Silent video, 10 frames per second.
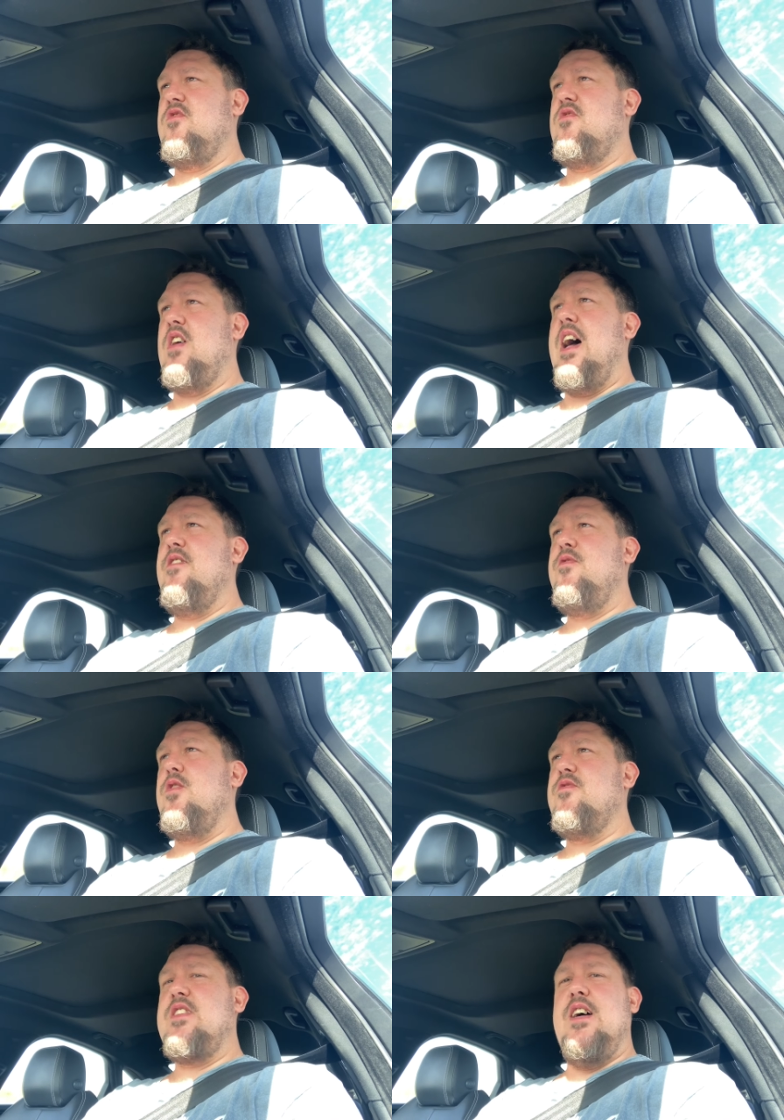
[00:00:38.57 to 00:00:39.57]
a handful
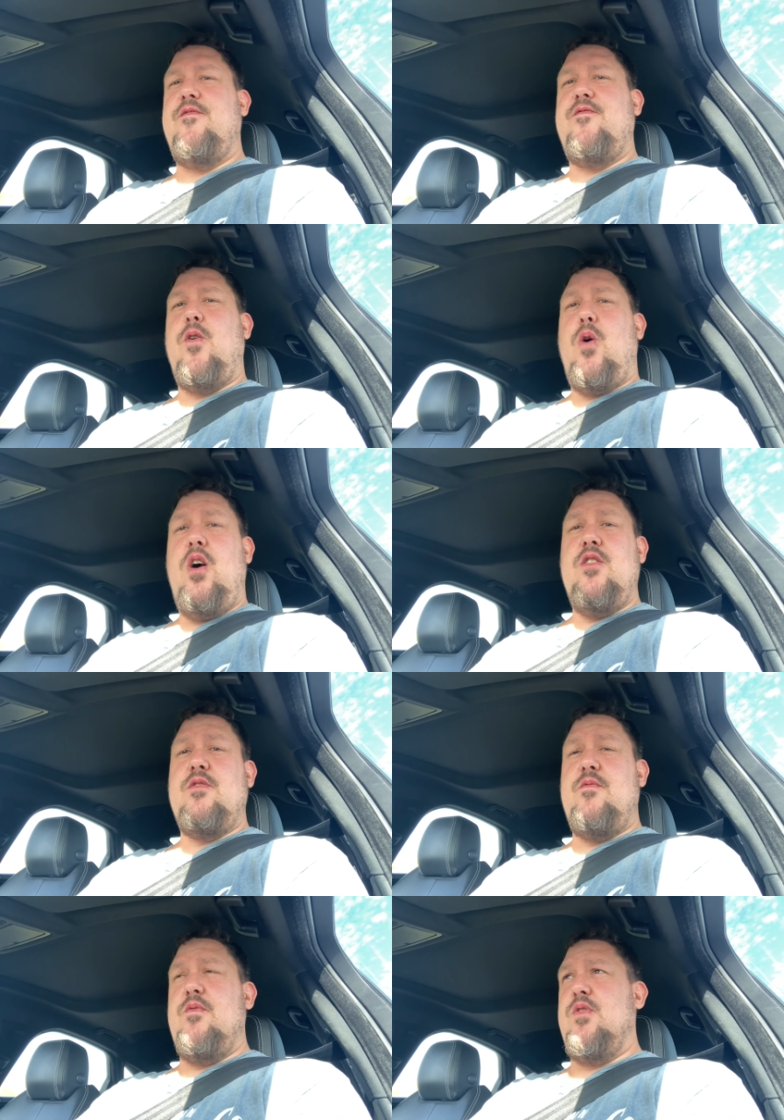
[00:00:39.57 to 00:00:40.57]
of scale
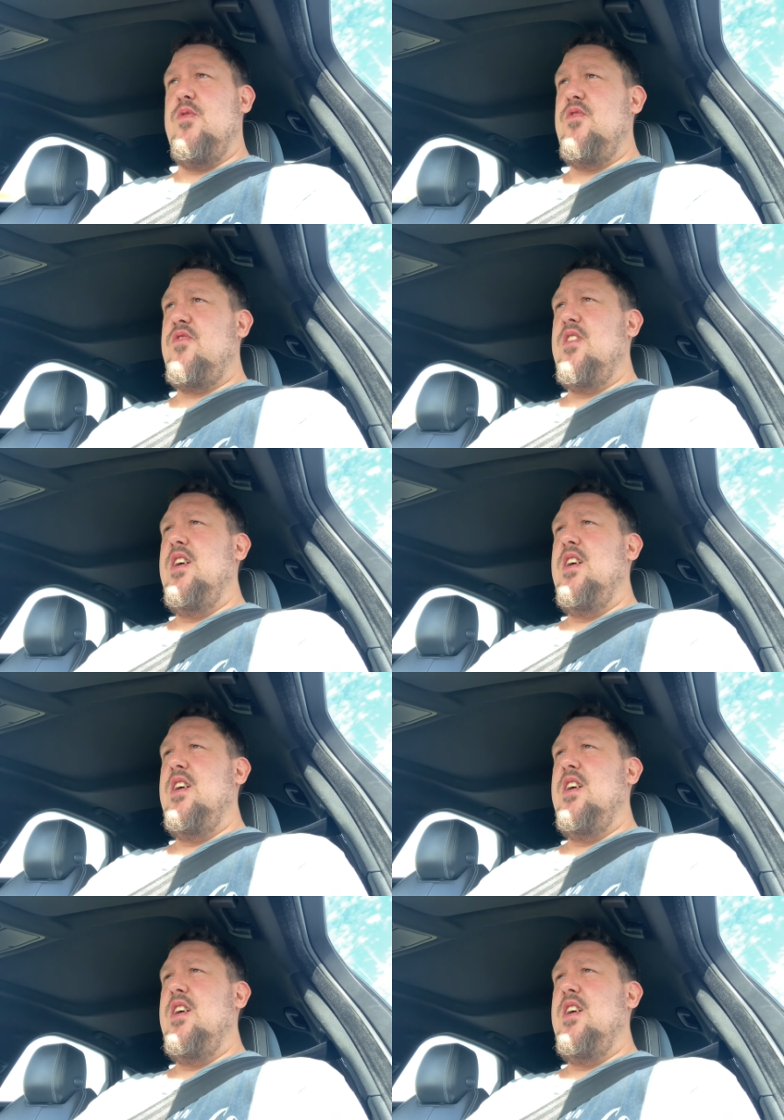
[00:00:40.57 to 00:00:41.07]
400 reviews.